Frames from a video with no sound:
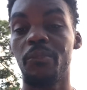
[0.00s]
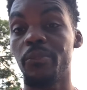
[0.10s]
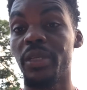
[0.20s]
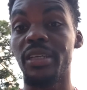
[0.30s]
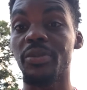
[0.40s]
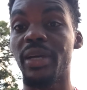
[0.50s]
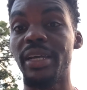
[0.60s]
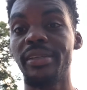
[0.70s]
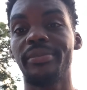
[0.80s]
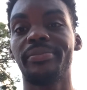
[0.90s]
Because why?
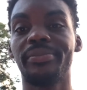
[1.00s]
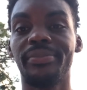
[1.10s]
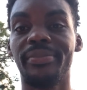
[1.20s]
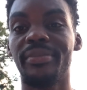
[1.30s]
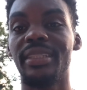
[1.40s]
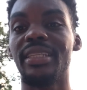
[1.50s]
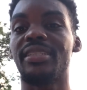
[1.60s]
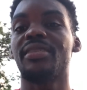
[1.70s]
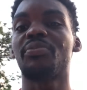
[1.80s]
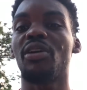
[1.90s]
This is
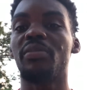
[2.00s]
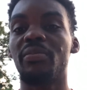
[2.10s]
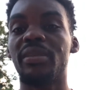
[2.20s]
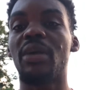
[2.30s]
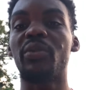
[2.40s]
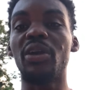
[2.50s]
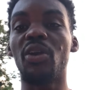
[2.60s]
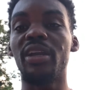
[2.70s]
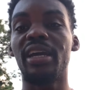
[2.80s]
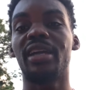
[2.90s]
a problem that we
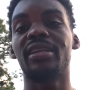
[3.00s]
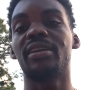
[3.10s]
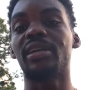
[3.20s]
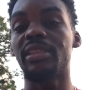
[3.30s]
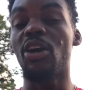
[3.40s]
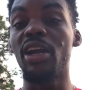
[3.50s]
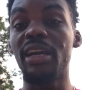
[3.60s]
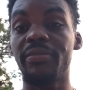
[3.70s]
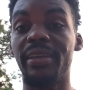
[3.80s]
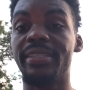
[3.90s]
all are
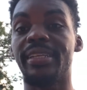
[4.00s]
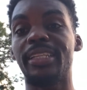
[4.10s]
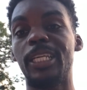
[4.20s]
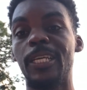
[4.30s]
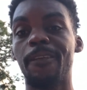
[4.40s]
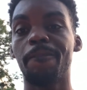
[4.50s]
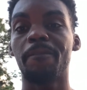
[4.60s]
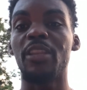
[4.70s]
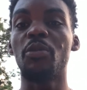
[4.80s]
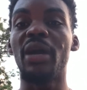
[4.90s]
facing.
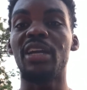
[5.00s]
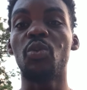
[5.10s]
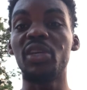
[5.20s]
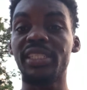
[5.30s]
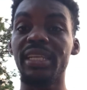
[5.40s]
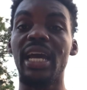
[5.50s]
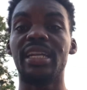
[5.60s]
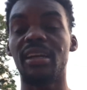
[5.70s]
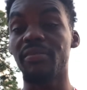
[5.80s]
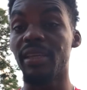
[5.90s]
And no matter which side
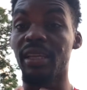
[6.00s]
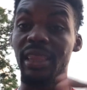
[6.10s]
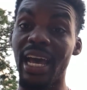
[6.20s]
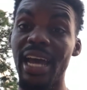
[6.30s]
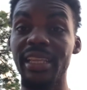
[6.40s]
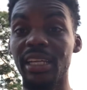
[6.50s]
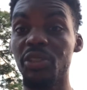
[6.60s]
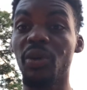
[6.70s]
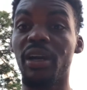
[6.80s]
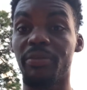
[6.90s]
of the line that
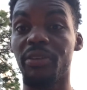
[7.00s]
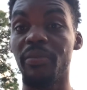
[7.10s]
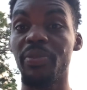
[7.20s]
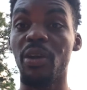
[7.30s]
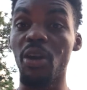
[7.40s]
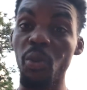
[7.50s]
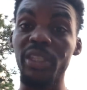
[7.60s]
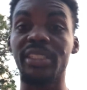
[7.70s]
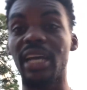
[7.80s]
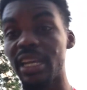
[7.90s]
you are from, or which
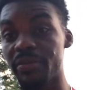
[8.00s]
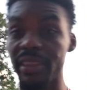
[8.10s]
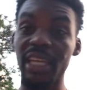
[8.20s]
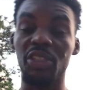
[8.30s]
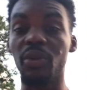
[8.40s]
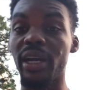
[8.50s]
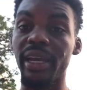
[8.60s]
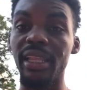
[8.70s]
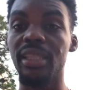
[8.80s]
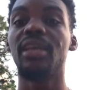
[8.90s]
side of it that you are
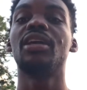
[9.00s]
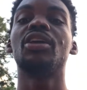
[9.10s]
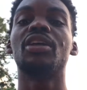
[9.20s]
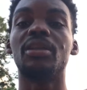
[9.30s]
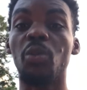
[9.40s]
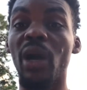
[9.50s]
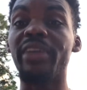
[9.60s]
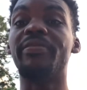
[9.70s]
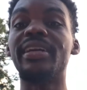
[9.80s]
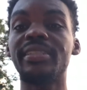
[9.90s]
in,
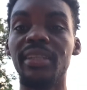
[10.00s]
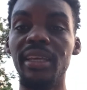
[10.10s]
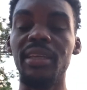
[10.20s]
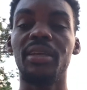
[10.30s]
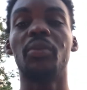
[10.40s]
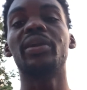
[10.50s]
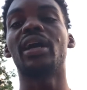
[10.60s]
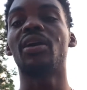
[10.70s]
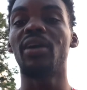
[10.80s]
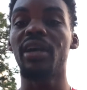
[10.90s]
eventually we are
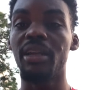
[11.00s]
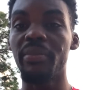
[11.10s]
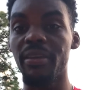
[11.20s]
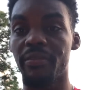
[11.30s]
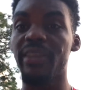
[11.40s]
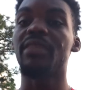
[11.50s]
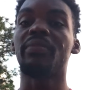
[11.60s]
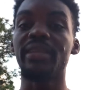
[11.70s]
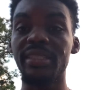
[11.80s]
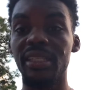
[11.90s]
all going to be affected by
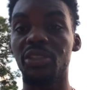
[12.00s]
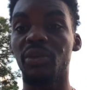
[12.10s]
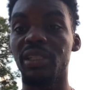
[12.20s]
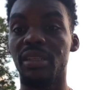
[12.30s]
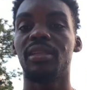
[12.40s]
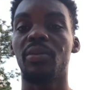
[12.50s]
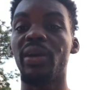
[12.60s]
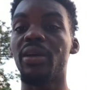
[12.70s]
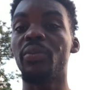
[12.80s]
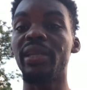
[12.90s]
this situation,
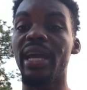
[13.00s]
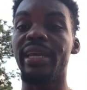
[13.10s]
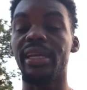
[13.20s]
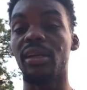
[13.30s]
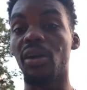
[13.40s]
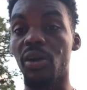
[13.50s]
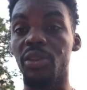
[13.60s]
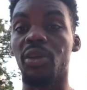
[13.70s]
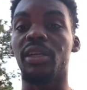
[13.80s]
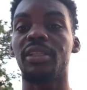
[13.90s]
whether we like it or
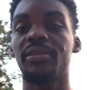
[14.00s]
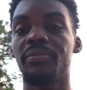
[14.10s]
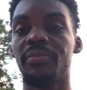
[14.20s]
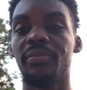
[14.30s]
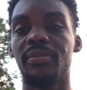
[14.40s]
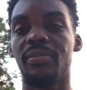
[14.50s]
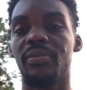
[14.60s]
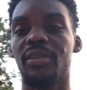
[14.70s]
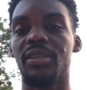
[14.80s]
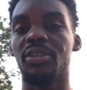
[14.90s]
not.
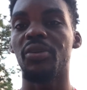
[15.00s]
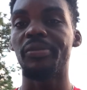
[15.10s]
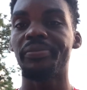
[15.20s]
So,